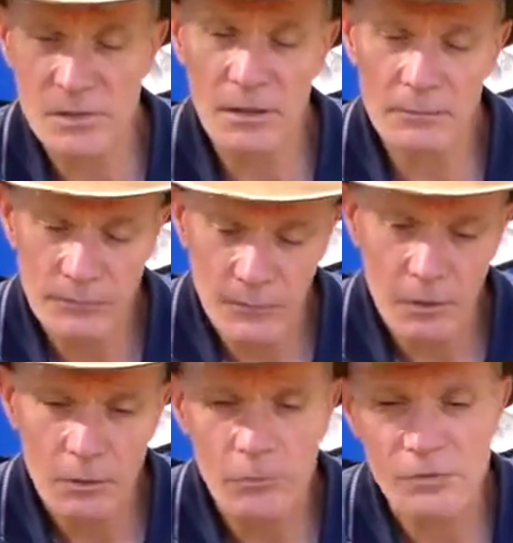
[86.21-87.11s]
So
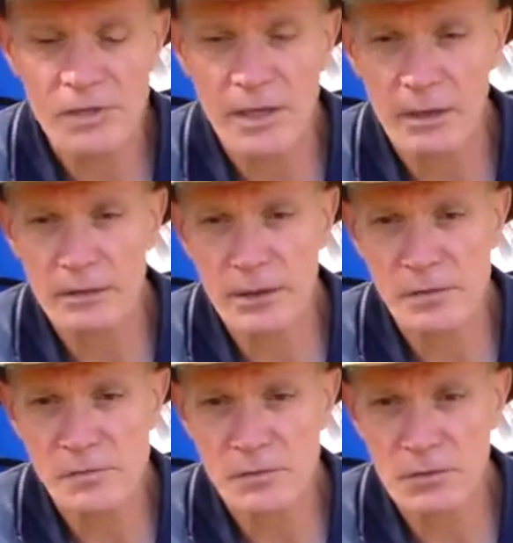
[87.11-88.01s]
we'll see how it
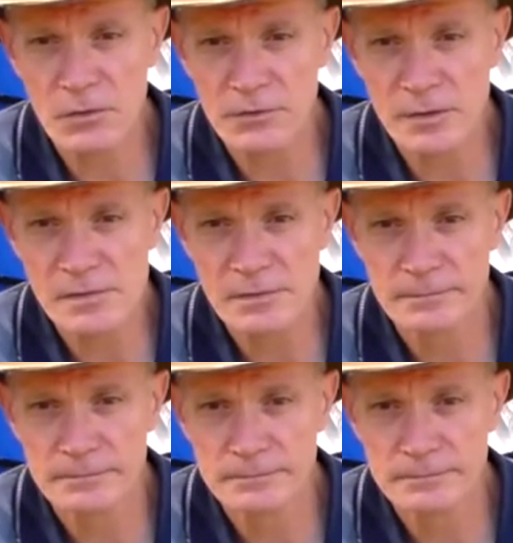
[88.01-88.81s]
goes for the contest.